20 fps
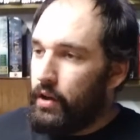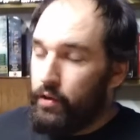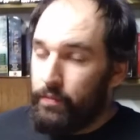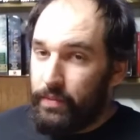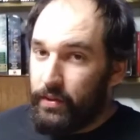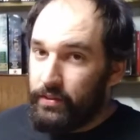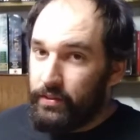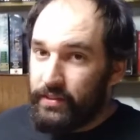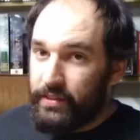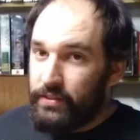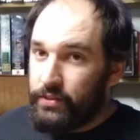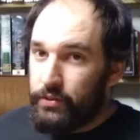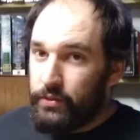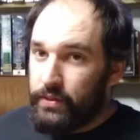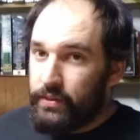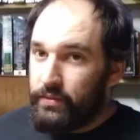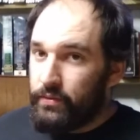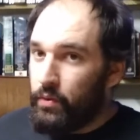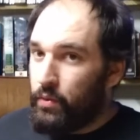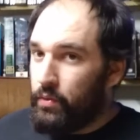you built
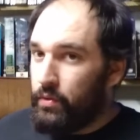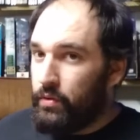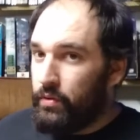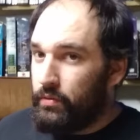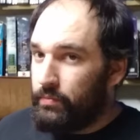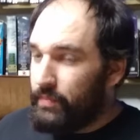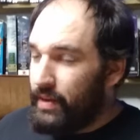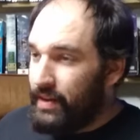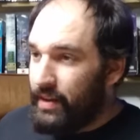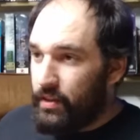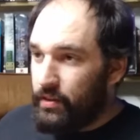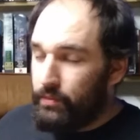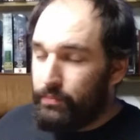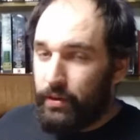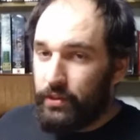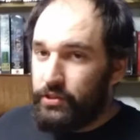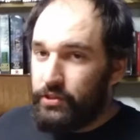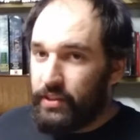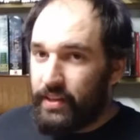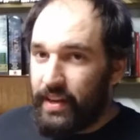into it, or any
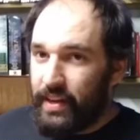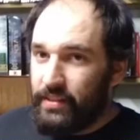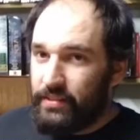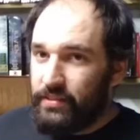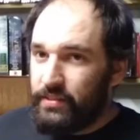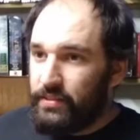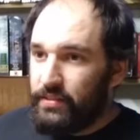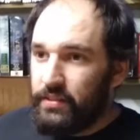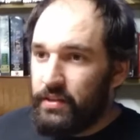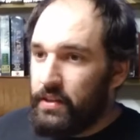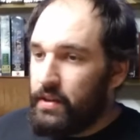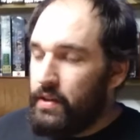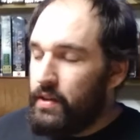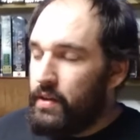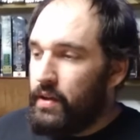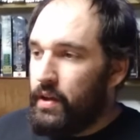other budget cases.